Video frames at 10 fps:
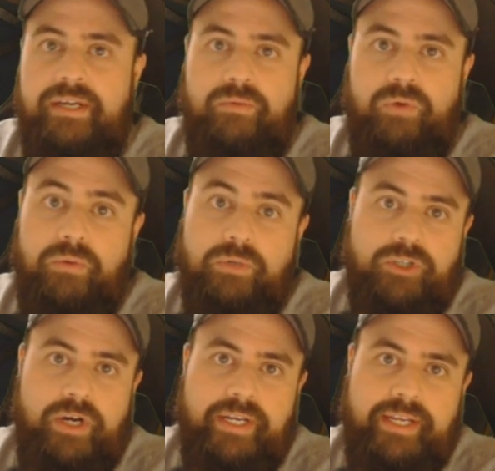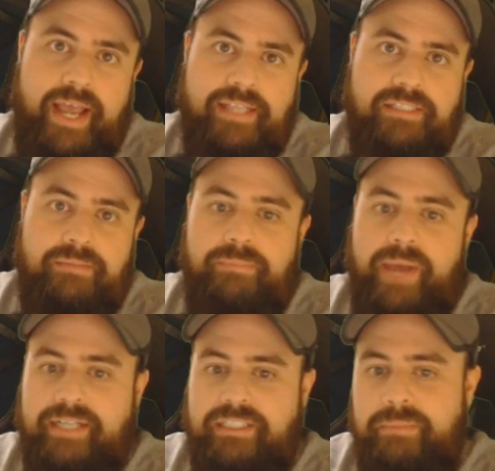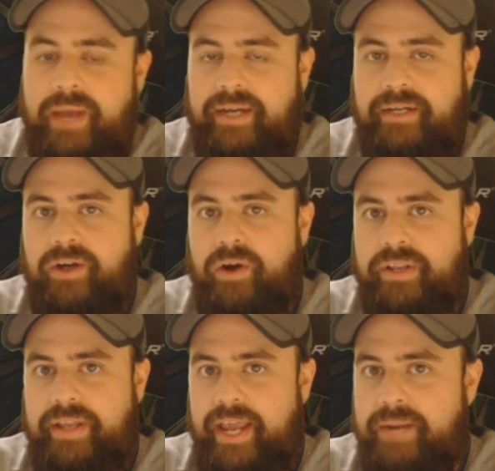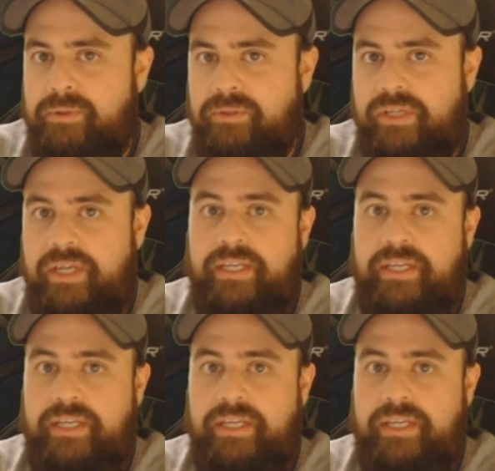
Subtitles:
well, we're trying to cast back-to-back Guardian Animals,